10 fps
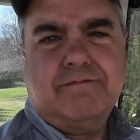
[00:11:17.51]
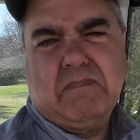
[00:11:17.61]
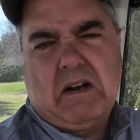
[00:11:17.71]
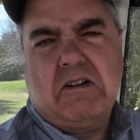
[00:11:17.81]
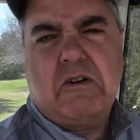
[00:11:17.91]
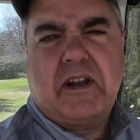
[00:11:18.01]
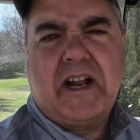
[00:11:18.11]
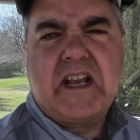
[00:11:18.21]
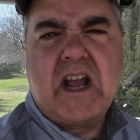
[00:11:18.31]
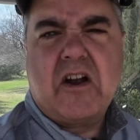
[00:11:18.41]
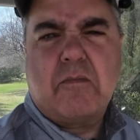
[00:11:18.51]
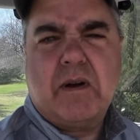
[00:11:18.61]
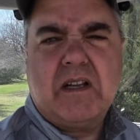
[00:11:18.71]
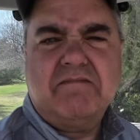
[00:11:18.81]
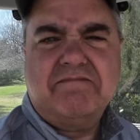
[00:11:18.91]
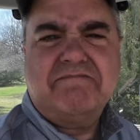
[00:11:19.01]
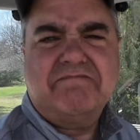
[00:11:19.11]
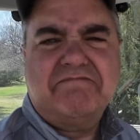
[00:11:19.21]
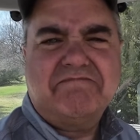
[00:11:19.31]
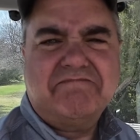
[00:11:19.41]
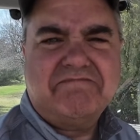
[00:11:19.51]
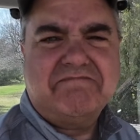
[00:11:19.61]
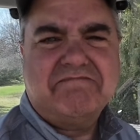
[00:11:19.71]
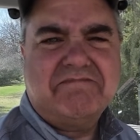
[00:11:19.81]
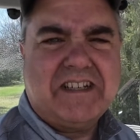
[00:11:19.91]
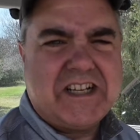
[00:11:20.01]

I don't know that I care, but it